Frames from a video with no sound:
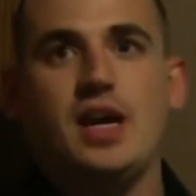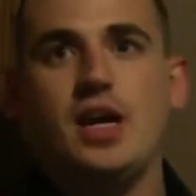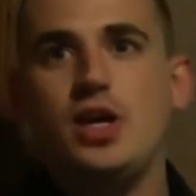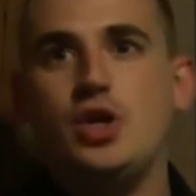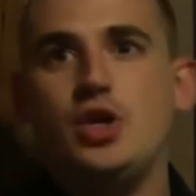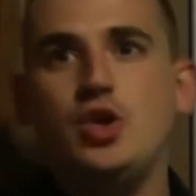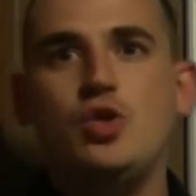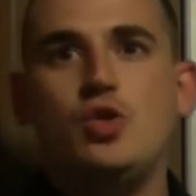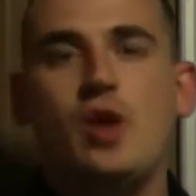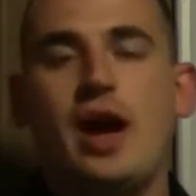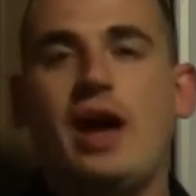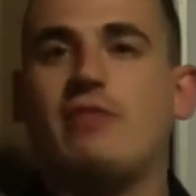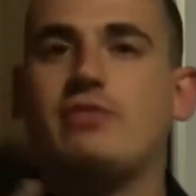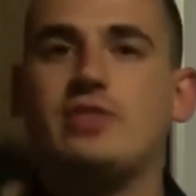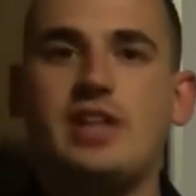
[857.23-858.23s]
you
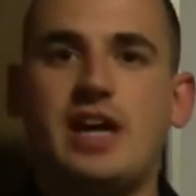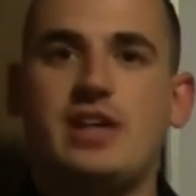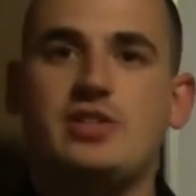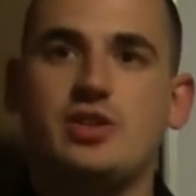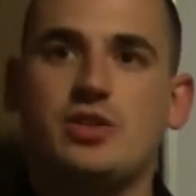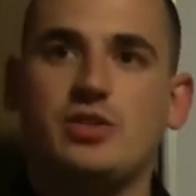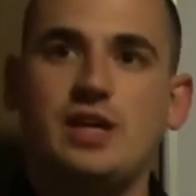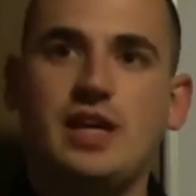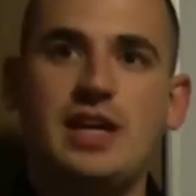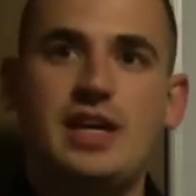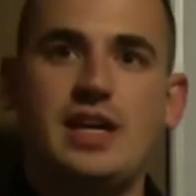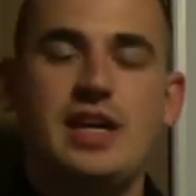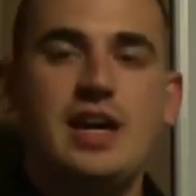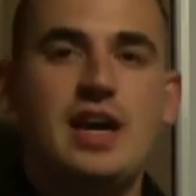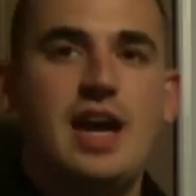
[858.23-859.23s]
advertise your
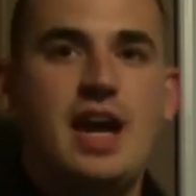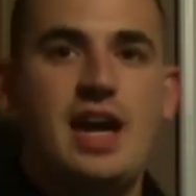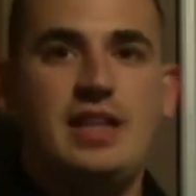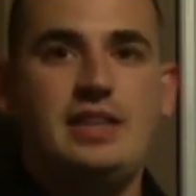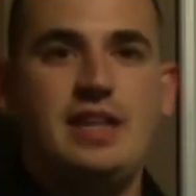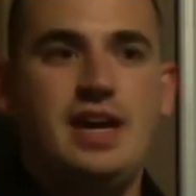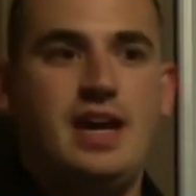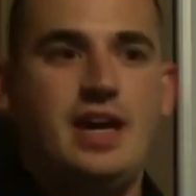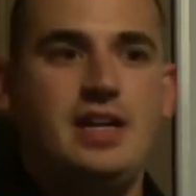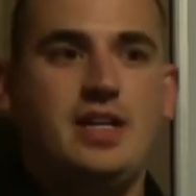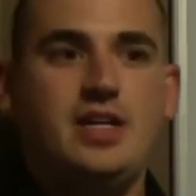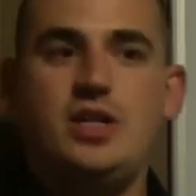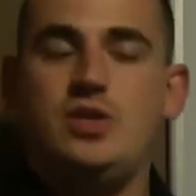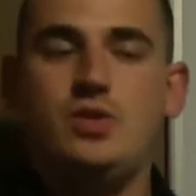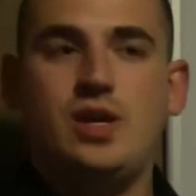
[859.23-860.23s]
link, and then
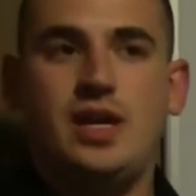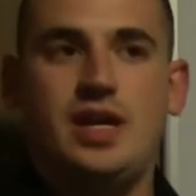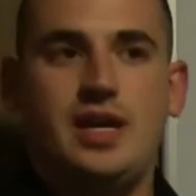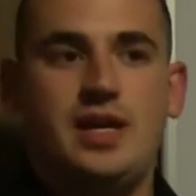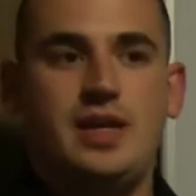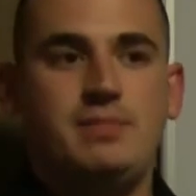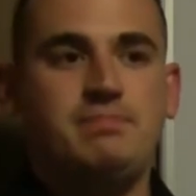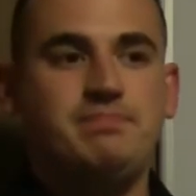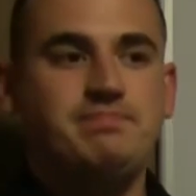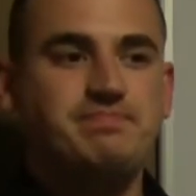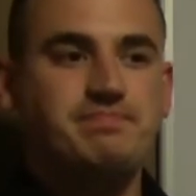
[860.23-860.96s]
you can